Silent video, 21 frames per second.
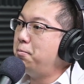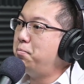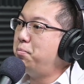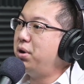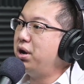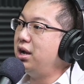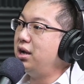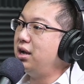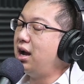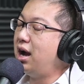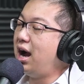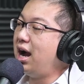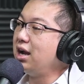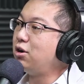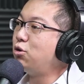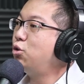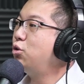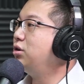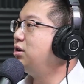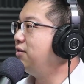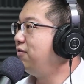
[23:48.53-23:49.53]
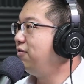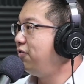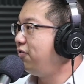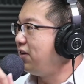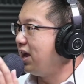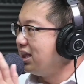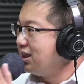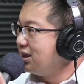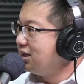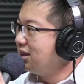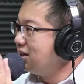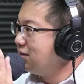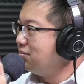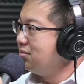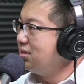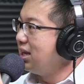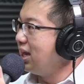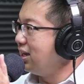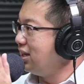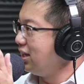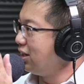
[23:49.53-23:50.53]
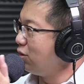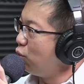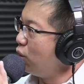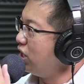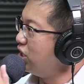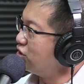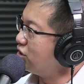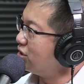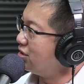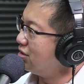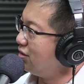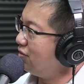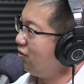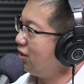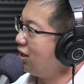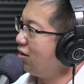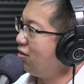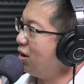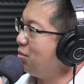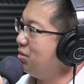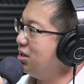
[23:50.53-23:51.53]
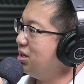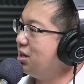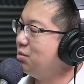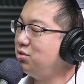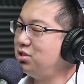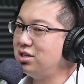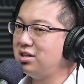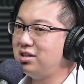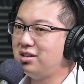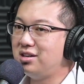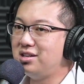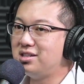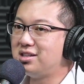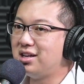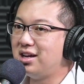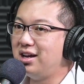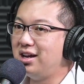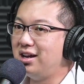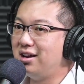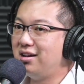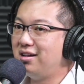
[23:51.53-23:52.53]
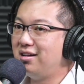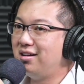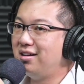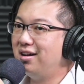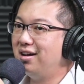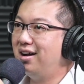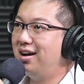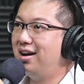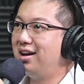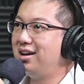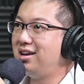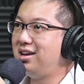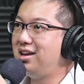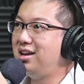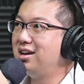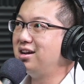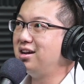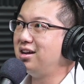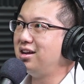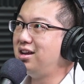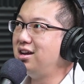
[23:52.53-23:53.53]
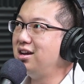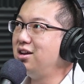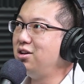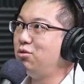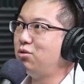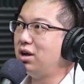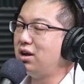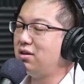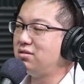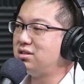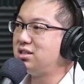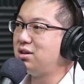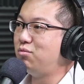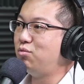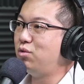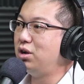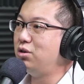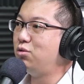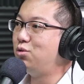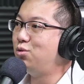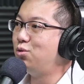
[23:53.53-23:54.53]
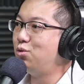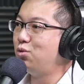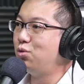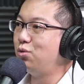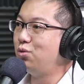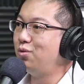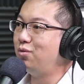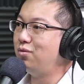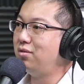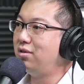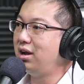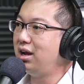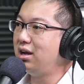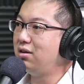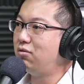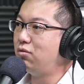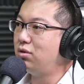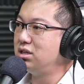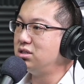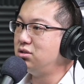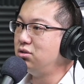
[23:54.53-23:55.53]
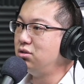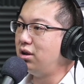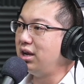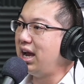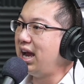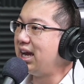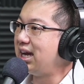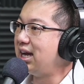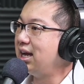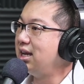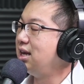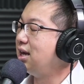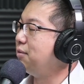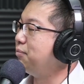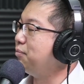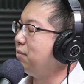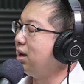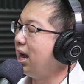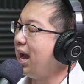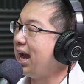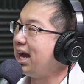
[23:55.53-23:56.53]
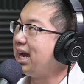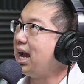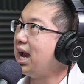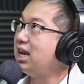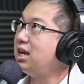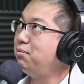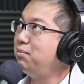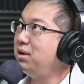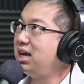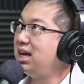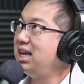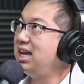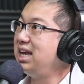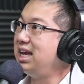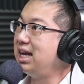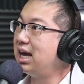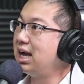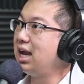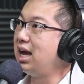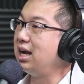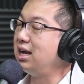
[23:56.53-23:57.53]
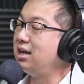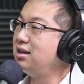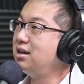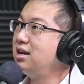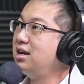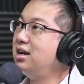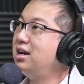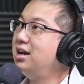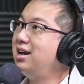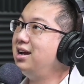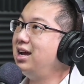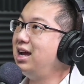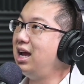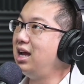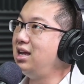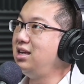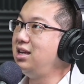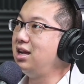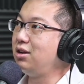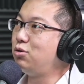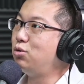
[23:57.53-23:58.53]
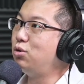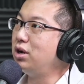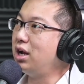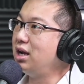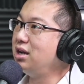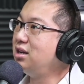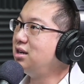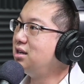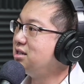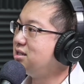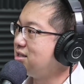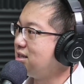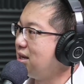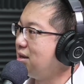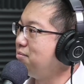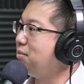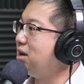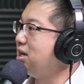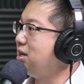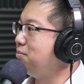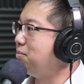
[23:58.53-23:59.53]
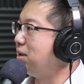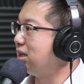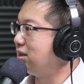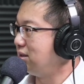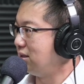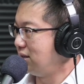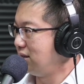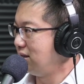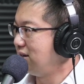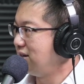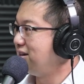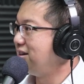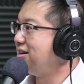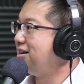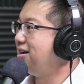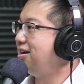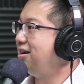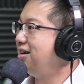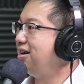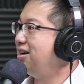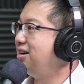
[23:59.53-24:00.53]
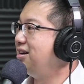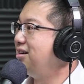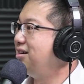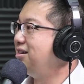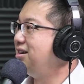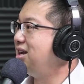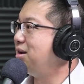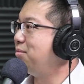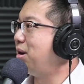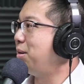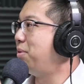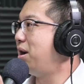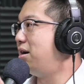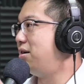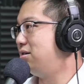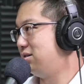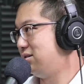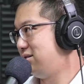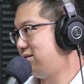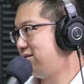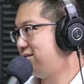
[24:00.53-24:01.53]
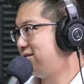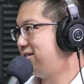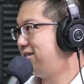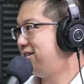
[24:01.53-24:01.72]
But I couldn't fathom that equation, if you get what I mean, MJ. It's like, here you have someone who was not academically inclined and yet could understand money better than my parents.